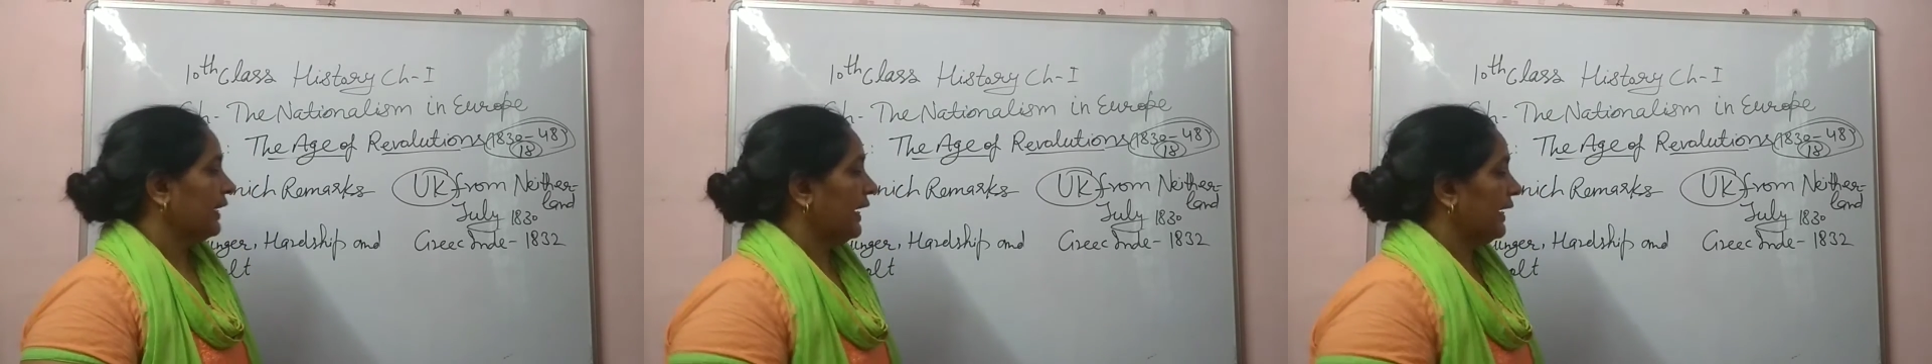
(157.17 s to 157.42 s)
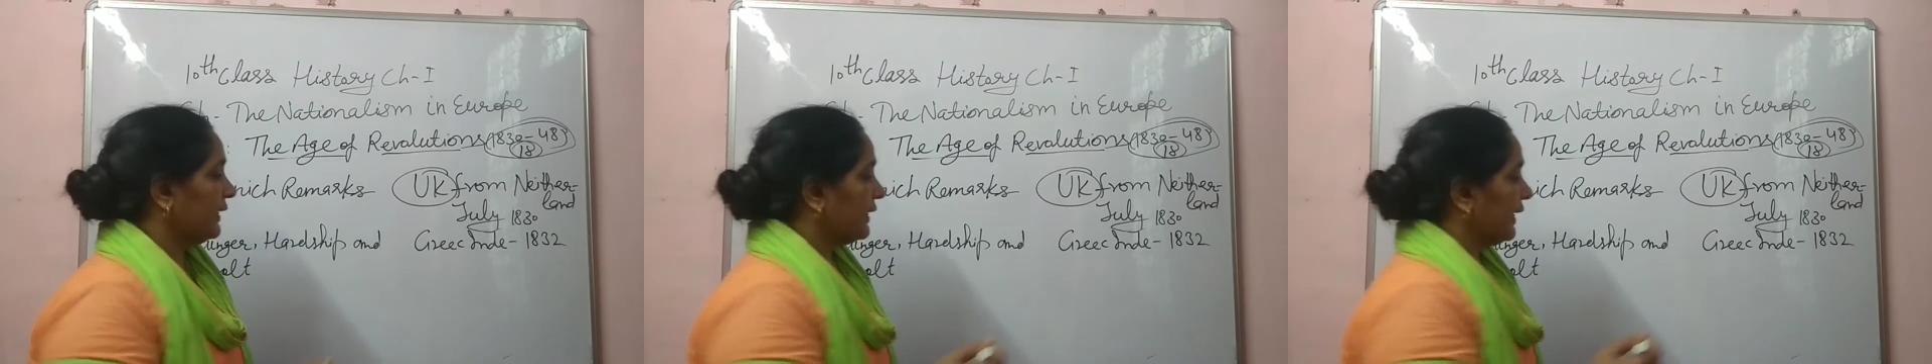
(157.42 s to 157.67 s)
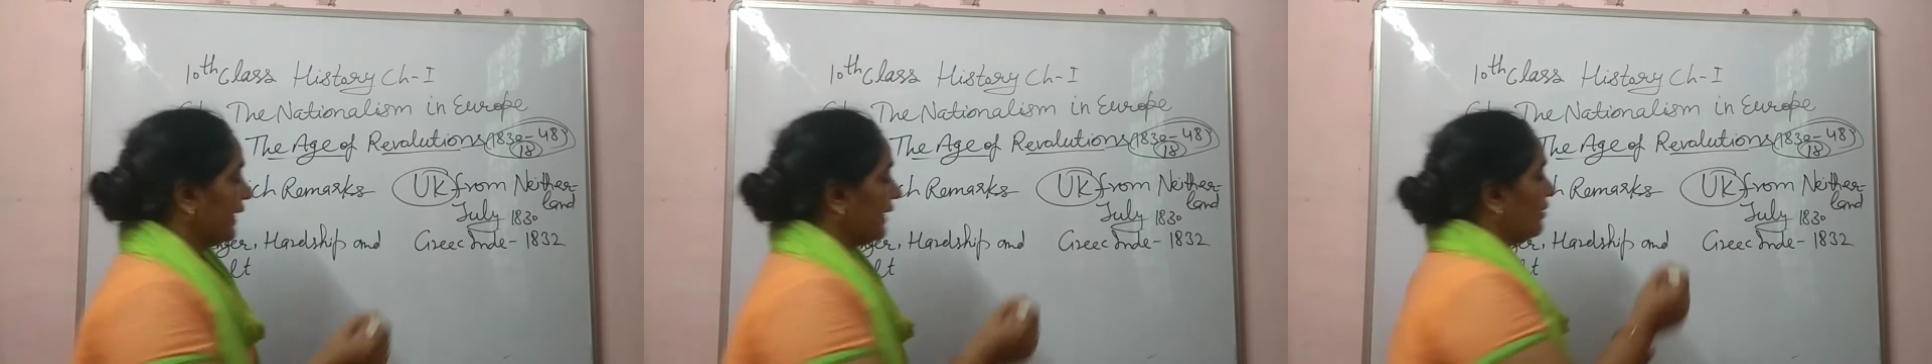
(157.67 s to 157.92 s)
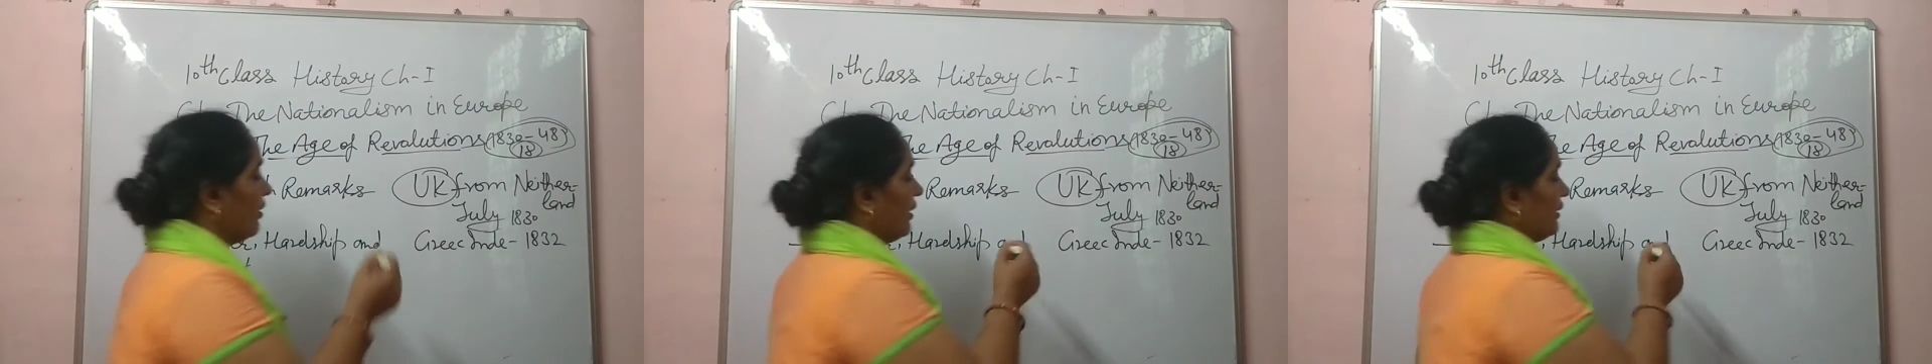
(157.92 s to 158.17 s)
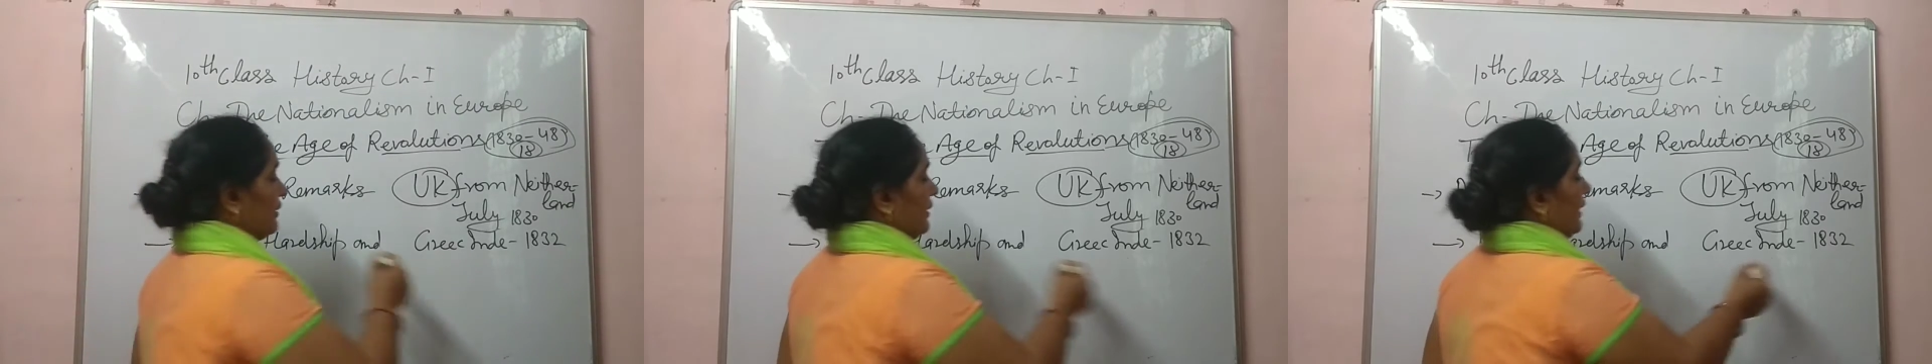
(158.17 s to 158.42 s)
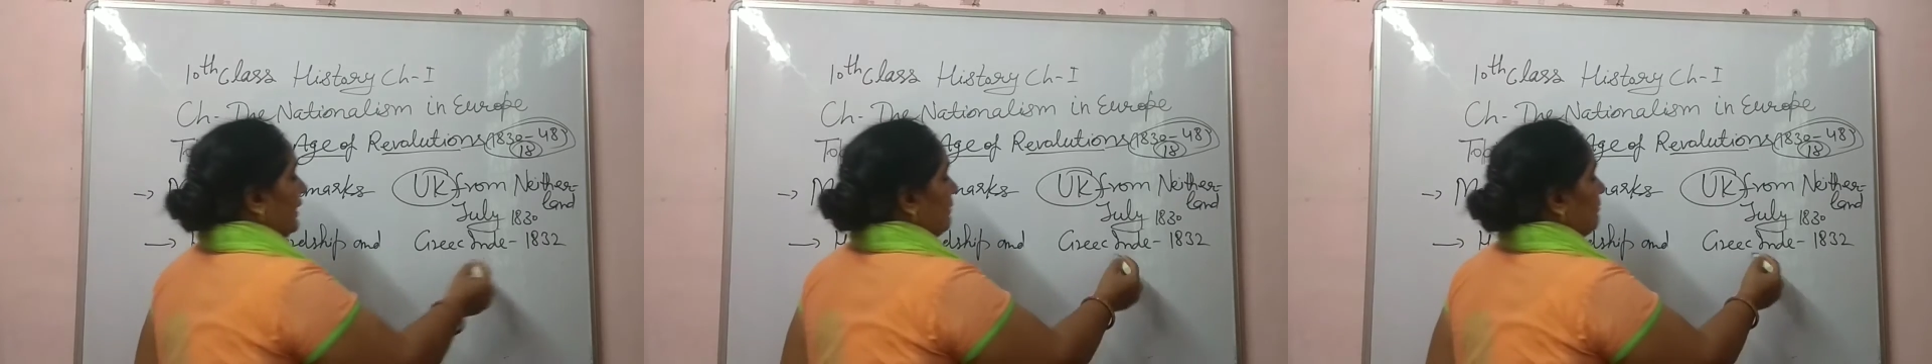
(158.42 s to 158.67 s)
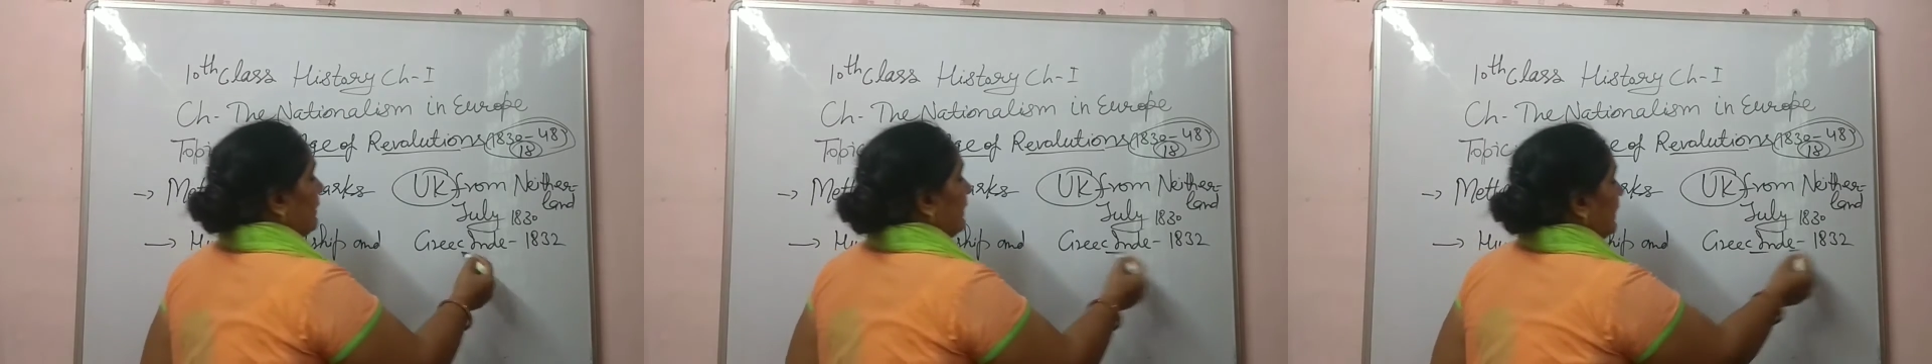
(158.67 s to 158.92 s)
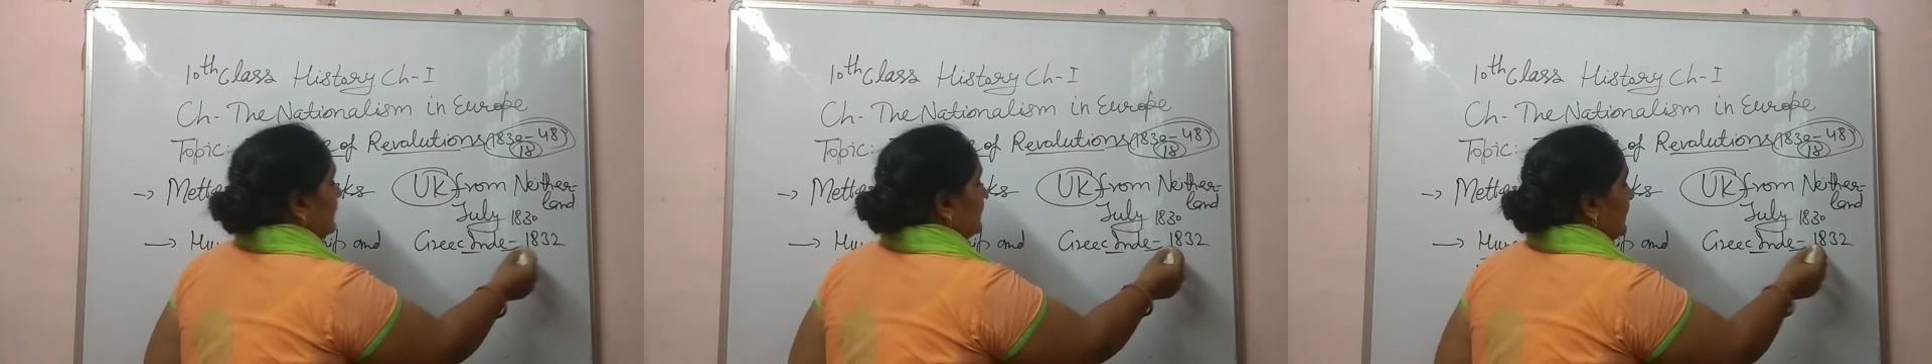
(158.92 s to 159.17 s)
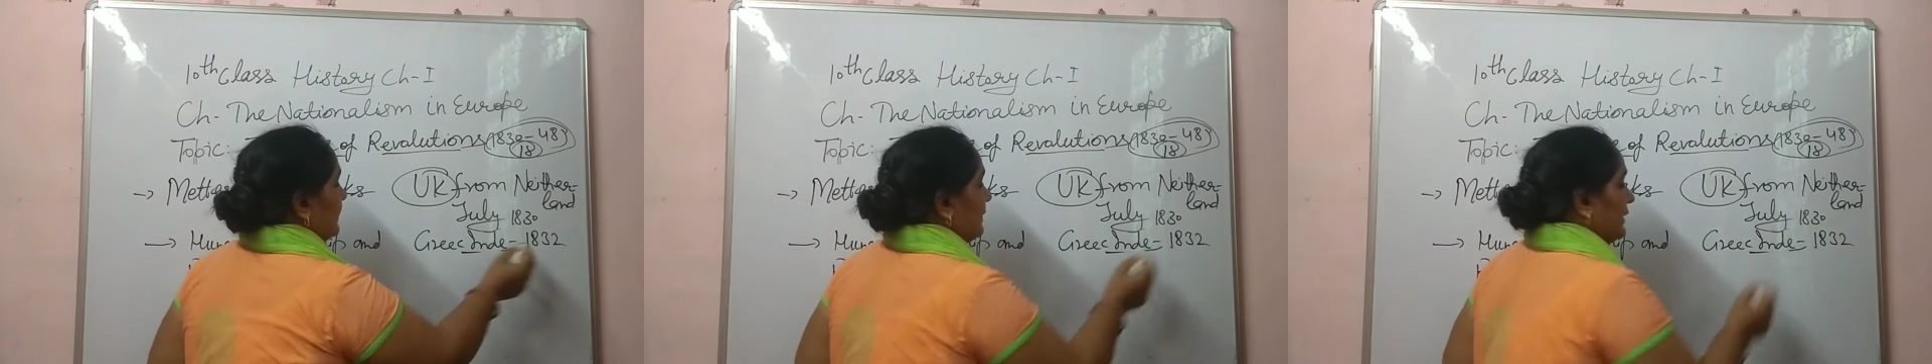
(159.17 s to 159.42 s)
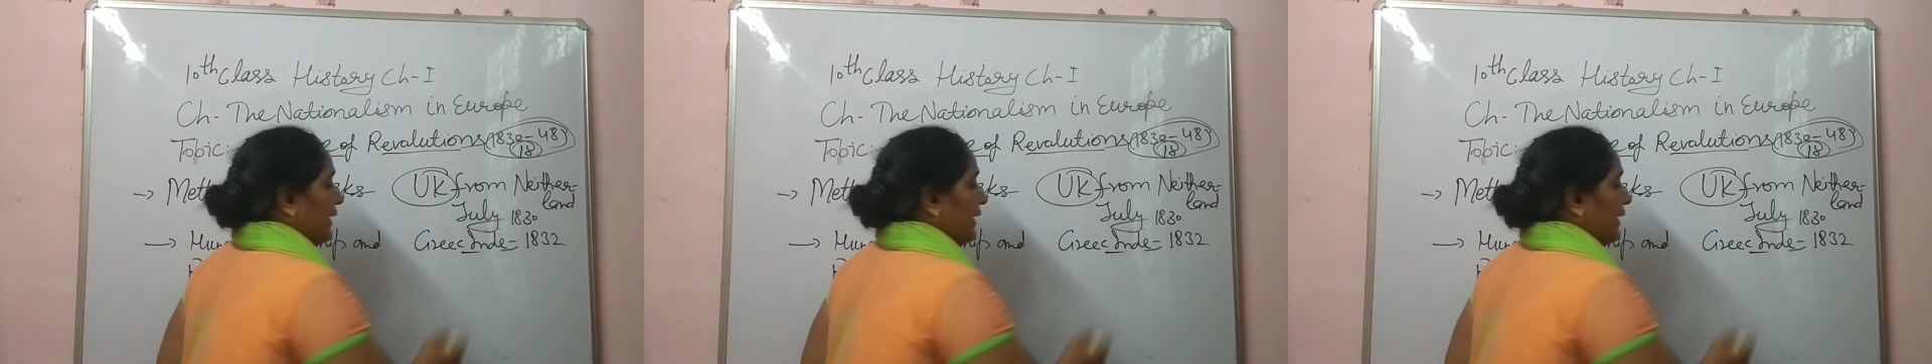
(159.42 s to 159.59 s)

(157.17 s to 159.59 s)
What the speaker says: And Greece got independence in